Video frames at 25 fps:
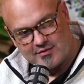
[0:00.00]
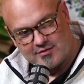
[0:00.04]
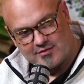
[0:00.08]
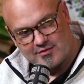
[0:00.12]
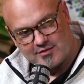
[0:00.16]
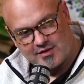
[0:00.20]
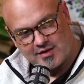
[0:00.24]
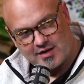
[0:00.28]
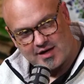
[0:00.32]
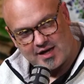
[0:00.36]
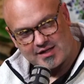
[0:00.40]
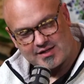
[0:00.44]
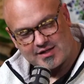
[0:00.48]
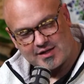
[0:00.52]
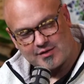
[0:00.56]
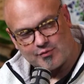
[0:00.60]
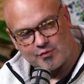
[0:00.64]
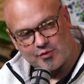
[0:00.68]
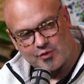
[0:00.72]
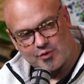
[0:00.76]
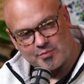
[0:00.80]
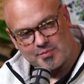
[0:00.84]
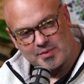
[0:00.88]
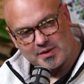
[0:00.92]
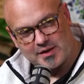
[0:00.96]
And I said
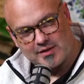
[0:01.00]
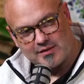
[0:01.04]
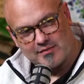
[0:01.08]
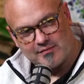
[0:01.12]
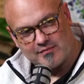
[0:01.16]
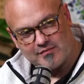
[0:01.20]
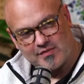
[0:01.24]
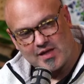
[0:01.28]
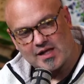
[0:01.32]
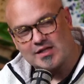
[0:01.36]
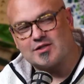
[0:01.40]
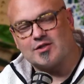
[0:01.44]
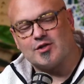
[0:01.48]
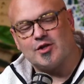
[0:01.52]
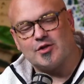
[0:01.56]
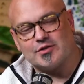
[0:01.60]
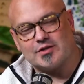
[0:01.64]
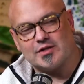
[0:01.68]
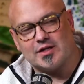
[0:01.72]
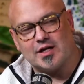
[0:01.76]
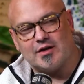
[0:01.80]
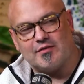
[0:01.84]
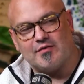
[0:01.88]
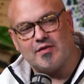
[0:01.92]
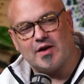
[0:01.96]
rupee. That's
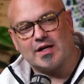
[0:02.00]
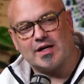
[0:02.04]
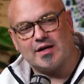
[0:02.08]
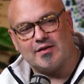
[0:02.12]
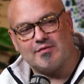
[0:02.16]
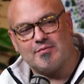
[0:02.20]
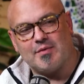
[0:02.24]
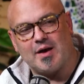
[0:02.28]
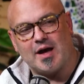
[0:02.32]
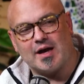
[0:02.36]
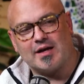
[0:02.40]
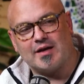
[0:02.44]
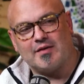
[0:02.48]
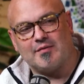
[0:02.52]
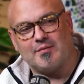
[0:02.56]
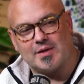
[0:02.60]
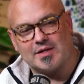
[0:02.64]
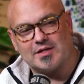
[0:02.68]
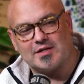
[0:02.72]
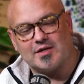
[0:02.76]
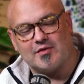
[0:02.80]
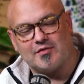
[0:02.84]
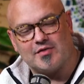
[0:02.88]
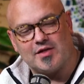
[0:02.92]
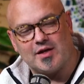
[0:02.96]
close enough. I give
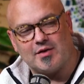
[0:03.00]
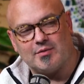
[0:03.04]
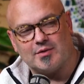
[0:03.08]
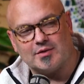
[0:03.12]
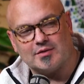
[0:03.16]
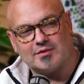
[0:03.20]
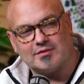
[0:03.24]
myself that one.